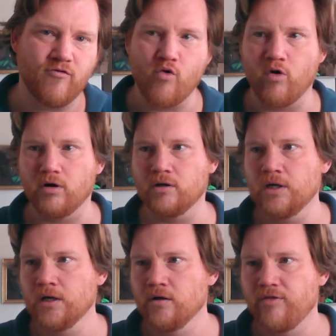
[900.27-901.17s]
for
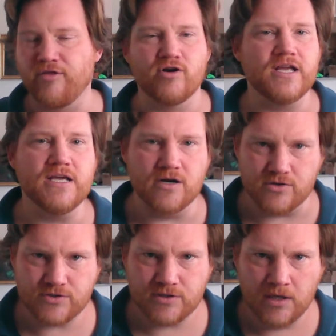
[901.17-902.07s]
30
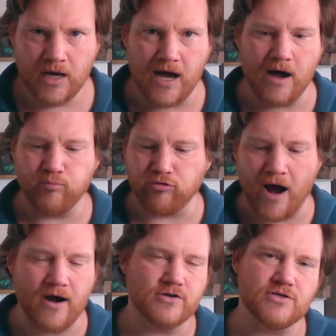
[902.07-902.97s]
years
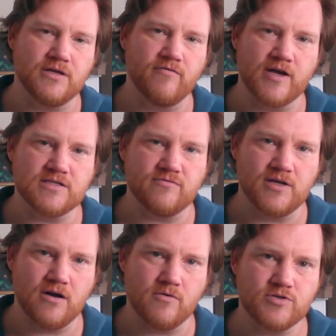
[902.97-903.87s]
prior to the events of
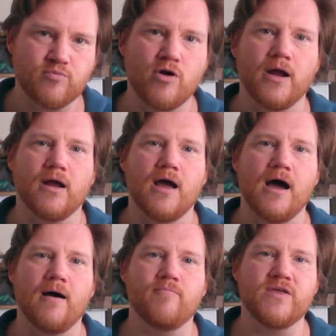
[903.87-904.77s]
the Arab Spring.
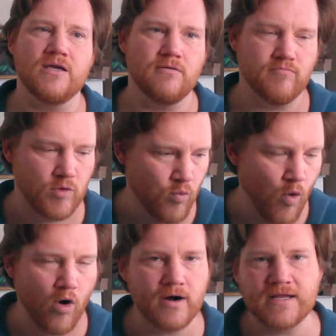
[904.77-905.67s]
The
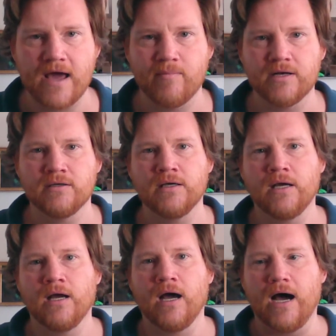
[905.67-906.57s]
war in Yemen
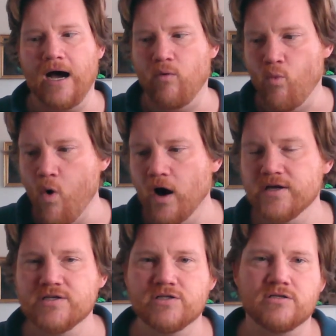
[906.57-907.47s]

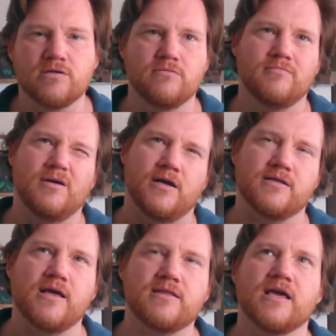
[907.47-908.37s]
was,
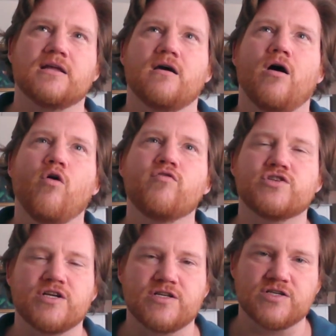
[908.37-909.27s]
I think it
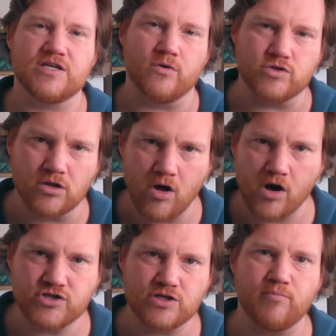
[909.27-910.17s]
overstates to say it was
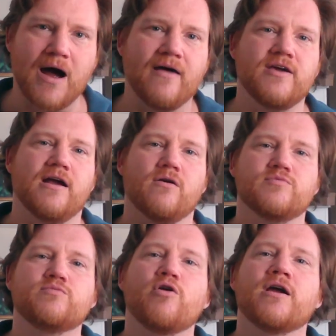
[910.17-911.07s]
launched by the
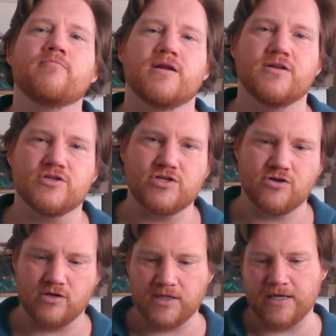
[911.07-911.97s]
Arab Spring, but it is
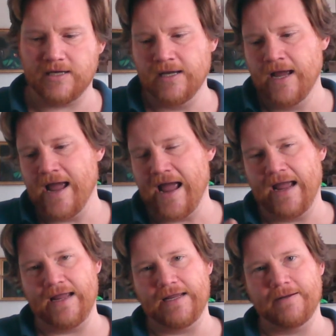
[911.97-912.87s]
certainly
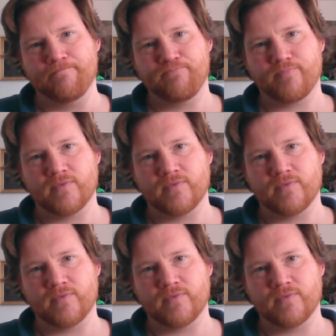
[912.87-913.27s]
the